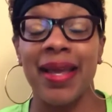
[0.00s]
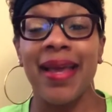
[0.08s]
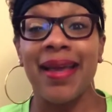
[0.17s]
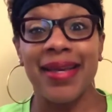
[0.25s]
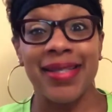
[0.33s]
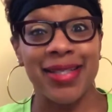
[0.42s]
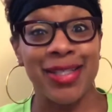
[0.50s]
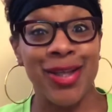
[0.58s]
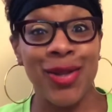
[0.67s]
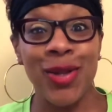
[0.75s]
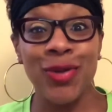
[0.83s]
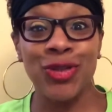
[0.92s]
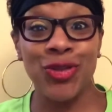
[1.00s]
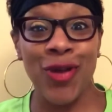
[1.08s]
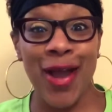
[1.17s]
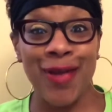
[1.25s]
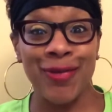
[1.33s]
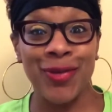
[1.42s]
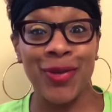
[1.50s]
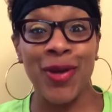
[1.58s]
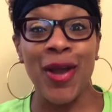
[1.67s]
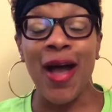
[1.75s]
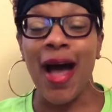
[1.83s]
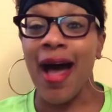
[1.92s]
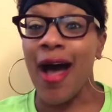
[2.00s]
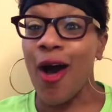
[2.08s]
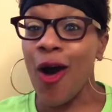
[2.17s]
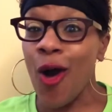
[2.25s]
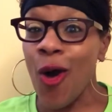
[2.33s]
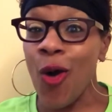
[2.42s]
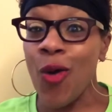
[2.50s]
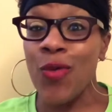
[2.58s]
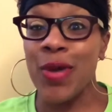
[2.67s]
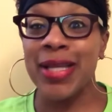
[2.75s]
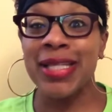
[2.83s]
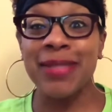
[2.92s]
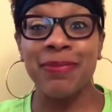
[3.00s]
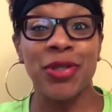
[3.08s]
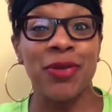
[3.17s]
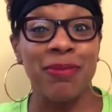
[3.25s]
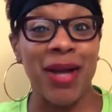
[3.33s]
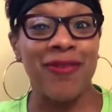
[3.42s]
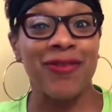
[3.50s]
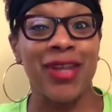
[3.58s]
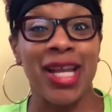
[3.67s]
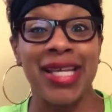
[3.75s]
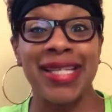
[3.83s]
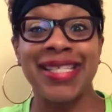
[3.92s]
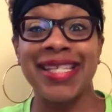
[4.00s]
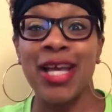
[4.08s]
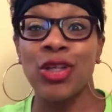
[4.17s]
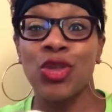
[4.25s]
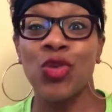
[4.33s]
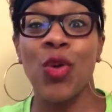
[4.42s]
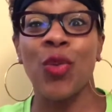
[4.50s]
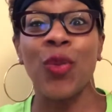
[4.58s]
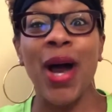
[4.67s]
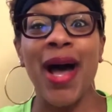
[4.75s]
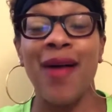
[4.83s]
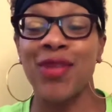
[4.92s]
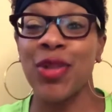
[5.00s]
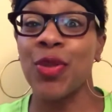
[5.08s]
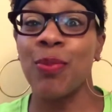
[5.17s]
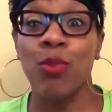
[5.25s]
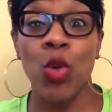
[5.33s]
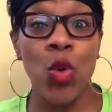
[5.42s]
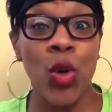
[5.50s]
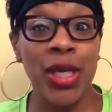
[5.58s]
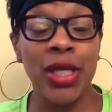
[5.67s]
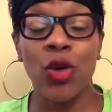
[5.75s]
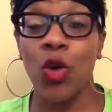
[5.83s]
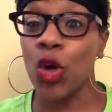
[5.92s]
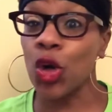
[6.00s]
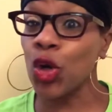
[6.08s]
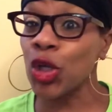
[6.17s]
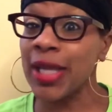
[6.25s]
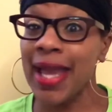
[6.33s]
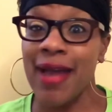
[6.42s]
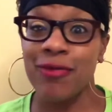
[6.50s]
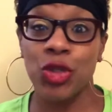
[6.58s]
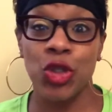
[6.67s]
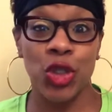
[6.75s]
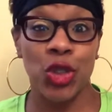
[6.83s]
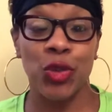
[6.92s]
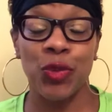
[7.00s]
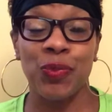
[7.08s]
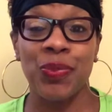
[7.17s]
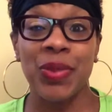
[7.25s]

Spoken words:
As a solo traveler, I always book my flights to arrive in the morning or early afternoon.